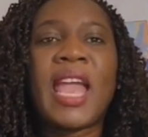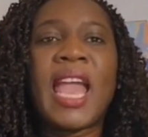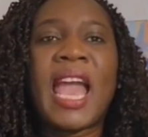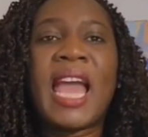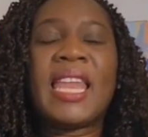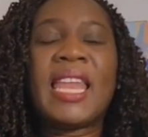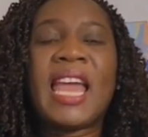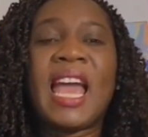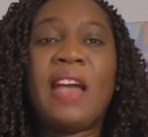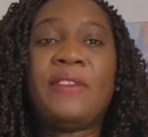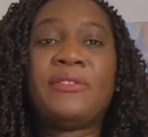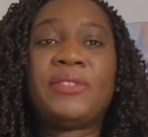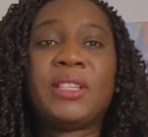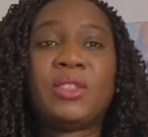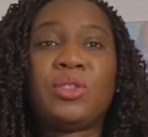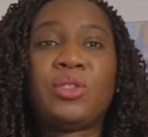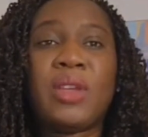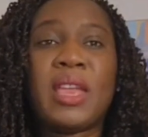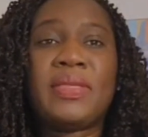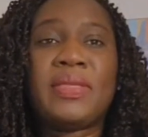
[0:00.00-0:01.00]
And after
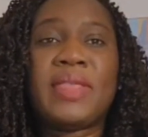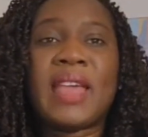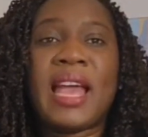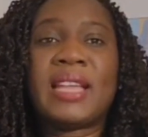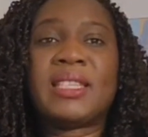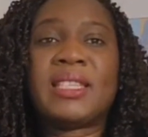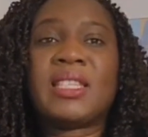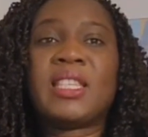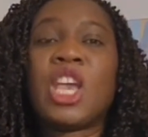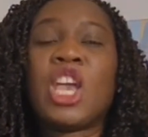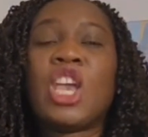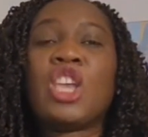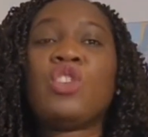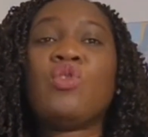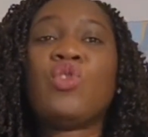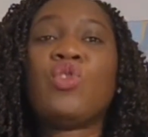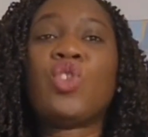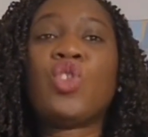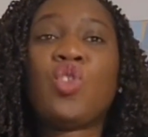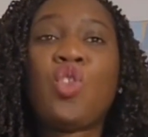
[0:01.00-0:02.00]
doing that,
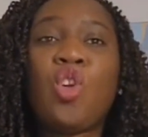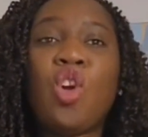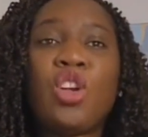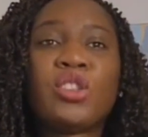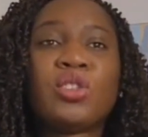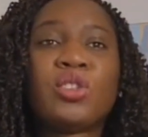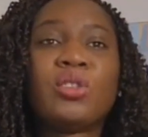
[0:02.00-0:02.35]
you go